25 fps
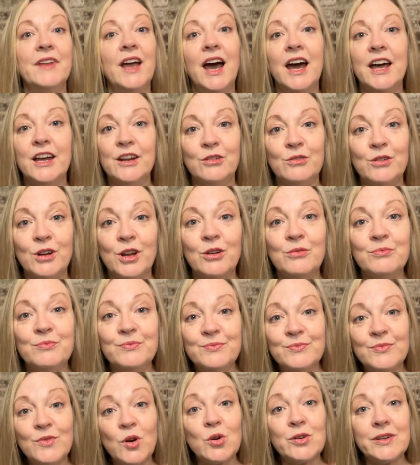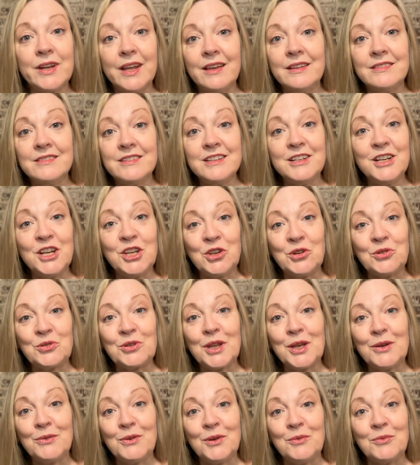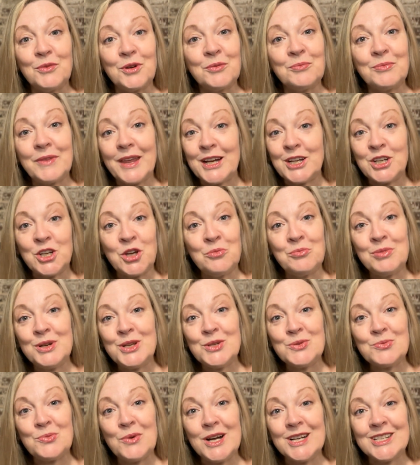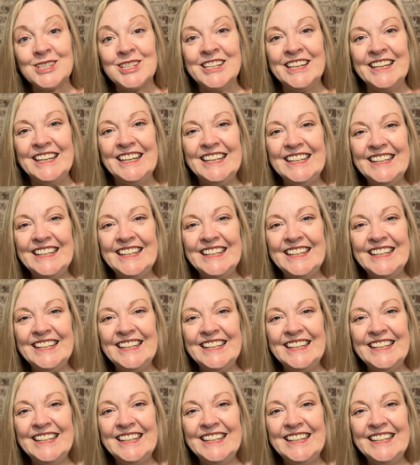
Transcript: I don't know, or dancing in your living room like nobody's watching.